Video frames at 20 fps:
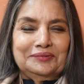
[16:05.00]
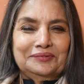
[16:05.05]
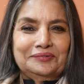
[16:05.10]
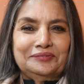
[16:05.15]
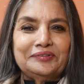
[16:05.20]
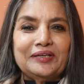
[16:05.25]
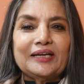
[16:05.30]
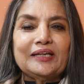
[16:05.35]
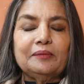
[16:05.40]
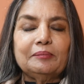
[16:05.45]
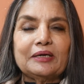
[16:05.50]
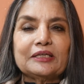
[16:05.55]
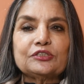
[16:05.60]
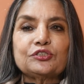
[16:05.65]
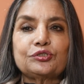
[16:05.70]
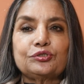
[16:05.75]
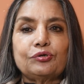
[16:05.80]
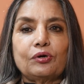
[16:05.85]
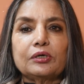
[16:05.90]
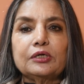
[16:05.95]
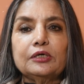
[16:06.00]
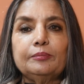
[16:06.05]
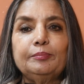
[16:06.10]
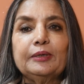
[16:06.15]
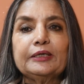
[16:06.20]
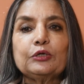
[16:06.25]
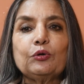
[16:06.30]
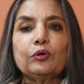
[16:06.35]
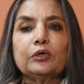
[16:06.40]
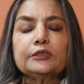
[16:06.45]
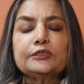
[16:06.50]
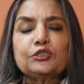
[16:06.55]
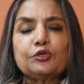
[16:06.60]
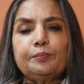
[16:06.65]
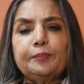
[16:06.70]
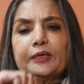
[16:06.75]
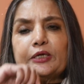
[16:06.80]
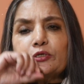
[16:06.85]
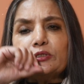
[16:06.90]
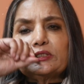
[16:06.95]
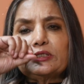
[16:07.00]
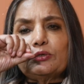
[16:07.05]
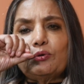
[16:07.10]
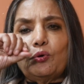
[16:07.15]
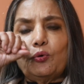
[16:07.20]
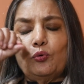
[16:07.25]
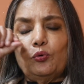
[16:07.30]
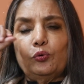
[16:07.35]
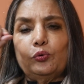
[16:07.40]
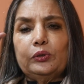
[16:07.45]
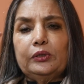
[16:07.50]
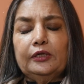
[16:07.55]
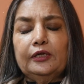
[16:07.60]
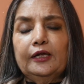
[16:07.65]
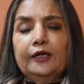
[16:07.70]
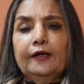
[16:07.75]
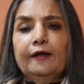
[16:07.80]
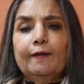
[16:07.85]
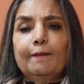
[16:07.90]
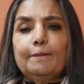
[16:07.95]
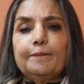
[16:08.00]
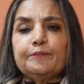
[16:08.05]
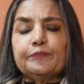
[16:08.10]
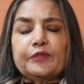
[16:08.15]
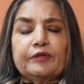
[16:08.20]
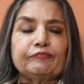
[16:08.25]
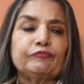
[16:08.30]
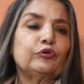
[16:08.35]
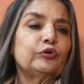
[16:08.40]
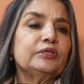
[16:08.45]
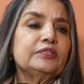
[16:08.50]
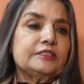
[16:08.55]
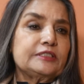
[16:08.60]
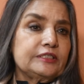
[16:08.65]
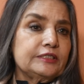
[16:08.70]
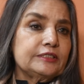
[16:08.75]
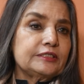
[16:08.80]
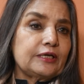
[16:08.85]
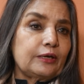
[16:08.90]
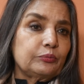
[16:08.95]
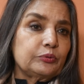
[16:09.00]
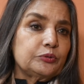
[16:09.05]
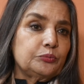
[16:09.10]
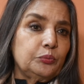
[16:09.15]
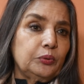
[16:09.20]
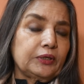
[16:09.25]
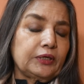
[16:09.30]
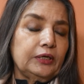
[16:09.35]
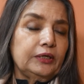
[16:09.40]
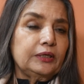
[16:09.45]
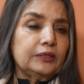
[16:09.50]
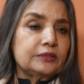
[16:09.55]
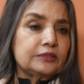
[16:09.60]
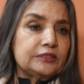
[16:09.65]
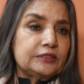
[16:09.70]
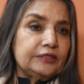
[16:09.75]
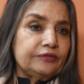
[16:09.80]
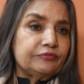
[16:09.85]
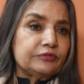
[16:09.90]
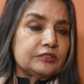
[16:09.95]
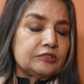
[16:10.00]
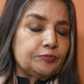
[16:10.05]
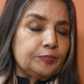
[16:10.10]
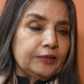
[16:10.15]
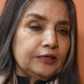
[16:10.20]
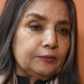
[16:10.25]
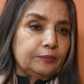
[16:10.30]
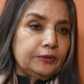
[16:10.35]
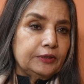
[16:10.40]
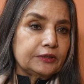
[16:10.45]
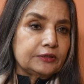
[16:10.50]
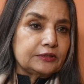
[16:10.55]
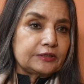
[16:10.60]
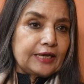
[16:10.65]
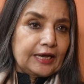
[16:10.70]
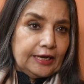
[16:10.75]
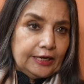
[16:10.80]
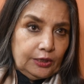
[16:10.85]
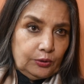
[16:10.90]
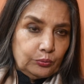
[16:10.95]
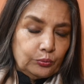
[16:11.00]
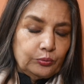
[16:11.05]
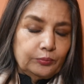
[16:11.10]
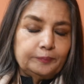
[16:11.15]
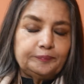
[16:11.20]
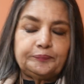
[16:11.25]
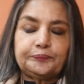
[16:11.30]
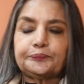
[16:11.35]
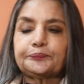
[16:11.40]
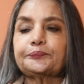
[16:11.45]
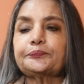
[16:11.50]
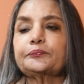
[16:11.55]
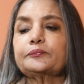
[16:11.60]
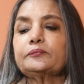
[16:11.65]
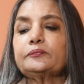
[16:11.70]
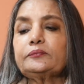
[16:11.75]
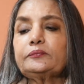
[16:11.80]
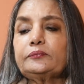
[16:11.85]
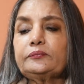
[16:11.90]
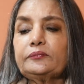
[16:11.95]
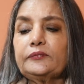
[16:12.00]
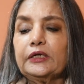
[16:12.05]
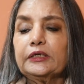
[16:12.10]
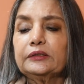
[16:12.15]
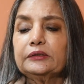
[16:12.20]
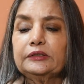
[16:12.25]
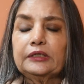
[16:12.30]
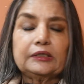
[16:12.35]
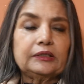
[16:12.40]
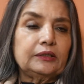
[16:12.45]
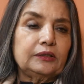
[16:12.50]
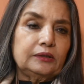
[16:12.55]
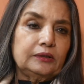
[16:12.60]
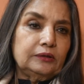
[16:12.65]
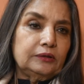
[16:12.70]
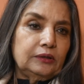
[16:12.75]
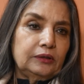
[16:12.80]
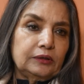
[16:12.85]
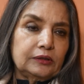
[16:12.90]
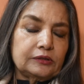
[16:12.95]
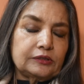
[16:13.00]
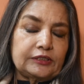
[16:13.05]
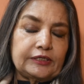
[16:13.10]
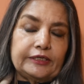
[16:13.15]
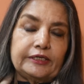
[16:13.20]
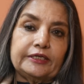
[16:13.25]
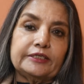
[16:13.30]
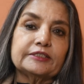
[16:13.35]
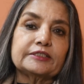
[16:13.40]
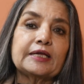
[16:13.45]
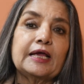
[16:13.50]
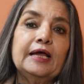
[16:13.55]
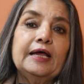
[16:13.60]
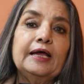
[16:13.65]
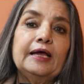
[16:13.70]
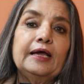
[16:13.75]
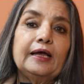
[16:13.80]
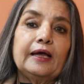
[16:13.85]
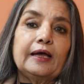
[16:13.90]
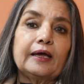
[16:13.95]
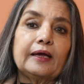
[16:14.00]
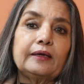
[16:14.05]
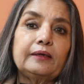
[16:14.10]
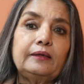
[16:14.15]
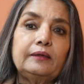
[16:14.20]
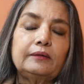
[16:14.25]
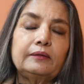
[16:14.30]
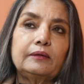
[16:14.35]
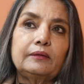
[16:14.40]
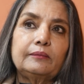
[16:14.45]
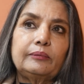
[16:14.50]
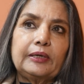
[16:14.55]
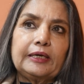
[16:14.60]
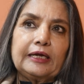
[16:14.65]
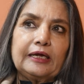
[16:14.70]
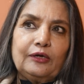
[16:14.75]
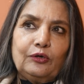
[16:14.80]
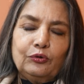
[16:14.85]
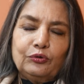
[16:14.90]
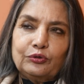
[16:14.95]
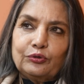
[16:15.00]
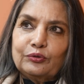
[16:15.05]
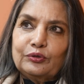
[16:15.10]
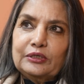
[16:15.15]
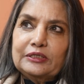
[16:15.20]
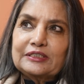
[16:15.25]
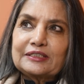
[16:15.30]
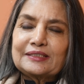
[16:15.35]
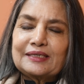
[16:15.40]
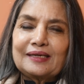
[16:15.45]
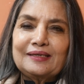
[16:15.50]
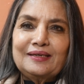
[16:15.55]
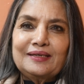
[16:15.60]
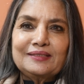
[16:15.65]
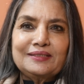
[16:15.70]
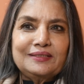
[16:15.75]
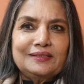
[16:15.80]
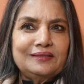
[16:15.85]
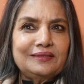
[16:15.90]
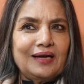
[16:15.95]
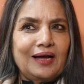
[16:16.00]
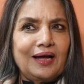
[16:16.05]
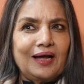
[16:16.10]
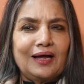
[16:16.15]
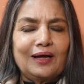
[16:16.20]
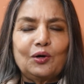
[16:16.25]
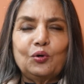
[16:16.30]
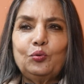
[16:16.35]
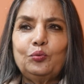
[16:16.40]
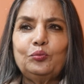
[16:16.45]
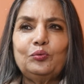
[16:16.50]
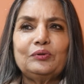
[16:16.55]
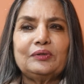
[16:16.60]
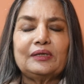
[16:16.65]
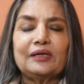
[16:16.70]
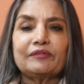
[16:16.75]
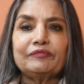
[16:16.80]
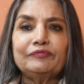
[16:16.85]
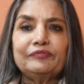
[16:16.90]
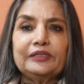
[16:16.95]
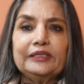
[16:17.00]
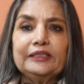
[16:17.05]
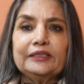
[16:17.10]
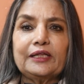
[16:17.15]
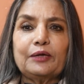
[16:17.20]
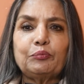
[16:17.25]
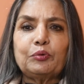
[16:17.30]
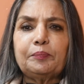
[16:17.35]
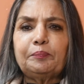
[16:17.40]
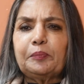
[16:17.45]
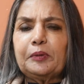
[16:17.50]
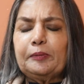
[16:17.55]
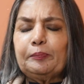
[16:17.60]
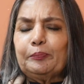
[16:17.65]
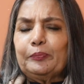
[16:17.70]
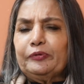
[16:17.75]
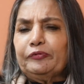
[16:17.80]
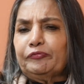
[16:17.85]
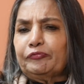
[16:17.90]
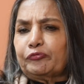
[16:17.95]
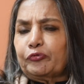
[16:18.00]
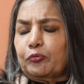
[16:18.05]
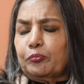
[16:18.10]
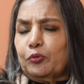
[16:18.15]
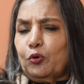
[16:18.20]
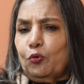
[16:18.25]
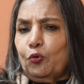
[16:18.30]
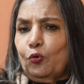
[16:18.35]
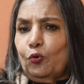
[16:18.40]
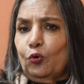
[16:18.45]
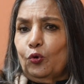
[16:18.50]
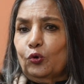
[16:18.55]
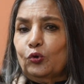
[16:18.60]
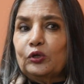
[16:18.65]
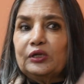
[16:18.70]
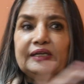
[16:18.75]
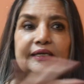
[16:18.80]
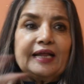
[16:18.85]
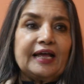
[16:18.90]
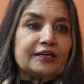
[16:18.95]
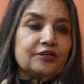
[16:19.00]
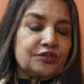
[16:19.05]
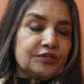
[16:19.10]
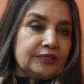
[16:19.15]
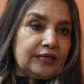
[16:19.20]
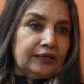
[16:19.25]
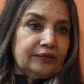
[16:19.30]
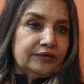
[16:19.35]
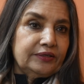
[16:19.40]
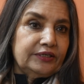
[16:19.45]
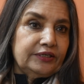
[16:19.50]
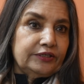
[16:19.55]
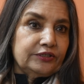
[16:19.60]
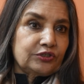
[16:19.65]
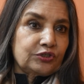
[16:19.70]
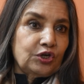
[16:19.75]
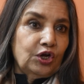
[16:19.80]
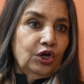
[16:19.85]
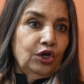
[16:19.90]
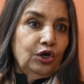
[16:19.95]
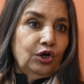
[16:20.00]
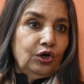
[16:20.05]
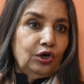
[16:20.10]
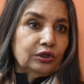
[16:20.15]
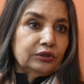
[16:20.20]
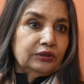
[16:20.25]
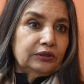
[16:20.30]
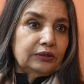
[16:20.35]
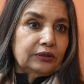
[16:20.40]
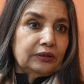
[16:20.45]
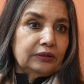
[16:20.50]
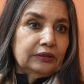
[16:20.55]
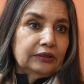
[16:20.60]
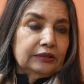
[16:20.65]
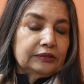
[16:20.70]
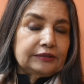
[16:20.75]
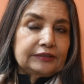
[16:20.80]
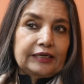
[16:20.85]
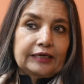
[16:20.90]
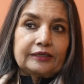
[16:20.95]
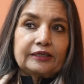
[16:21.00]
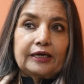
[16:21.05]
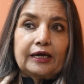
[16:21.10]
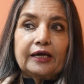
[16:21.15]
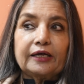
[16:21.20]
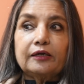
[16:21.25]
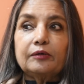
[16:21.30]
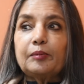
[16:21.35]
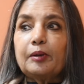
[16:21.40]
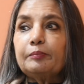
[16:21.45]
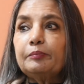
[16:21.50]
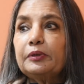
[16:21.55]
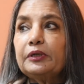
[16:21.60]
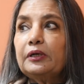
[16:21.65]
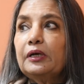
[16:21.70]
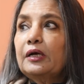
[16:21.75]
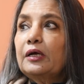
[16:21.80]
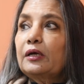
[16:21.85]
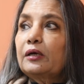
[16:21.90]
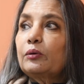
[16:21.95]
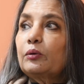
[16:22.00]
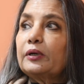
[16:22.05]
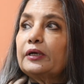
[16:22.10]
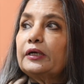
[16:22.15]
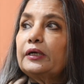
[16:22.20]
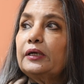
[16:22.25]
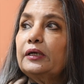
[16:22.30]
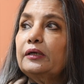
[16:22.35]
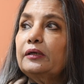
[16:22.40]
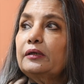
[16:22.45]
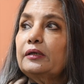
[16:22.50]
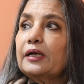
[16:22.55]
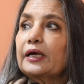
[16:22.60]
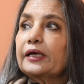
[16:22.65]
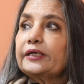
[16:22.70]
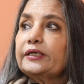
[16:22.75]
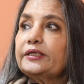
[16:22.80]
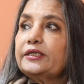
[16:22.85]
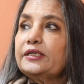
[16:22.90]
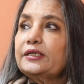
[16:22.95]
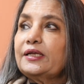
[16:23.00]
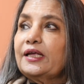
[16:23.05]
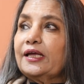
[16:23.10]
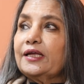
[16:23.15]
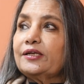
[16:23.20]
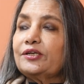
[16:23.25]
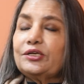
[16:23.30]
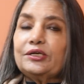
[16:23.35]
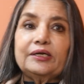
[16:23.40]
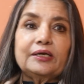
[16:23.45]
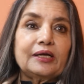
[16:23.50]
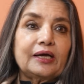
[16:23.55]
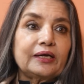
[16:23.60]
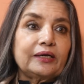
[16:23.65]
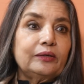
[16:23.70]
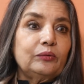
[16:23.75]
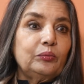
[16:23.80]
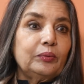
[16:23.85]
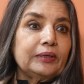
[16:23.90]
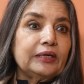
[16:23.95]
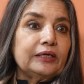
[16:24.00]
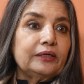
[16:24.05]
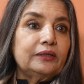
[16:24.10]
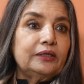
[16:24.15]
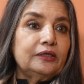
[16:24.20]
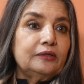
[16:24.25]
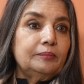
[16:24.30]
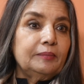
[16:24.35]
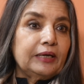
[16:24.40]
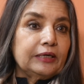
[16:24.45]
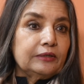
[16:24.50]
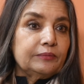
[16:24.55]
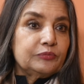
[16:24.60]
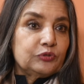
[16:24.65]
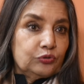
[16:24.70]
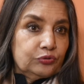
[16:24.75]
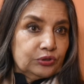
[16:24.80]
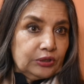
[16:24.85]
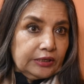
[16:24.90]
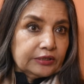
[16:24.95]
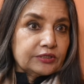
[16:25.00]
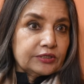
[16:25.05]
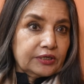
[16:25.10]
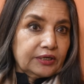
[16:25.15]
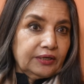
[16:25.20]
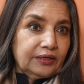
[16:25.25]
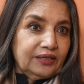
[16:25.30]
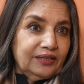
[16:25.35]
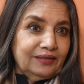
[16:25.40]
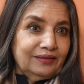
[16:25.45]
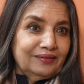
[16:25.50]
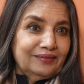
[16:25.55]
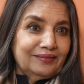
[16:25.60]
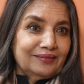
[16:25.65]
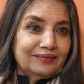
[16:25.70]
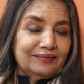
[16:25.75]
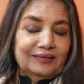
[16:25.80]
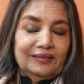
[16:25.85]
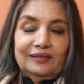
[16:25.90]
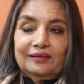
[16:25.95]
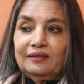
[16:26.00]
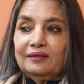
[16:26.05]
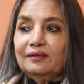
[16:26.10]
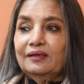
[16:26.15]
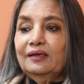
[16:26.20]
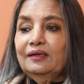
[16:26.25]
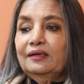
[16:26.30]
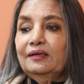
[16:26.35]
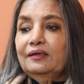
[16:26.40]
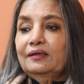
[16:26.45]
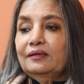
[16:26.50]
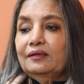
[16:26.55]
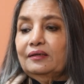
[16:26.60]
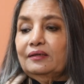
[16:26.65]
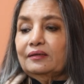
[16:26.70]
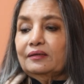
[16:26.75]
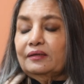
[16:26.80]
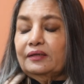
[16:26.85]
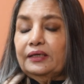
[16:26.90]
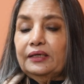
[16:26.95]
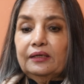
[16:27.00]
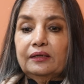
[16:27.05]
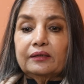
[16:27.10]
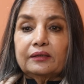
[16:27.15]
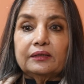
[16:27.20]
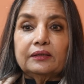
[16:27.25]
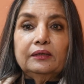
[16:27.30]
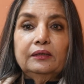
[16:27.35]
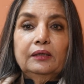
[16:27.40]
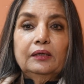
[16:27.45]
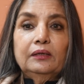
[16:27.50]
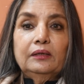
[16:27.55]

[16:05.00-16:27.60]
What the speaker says: very much stronger, but also because the whole, for instance, I was working in Steven Spielberg's Halo, the series, and when I looked on the set, I said, how lovely. There were people from all nationalities on the set. I remember in 1989, when I did Madame Suzatska here in England,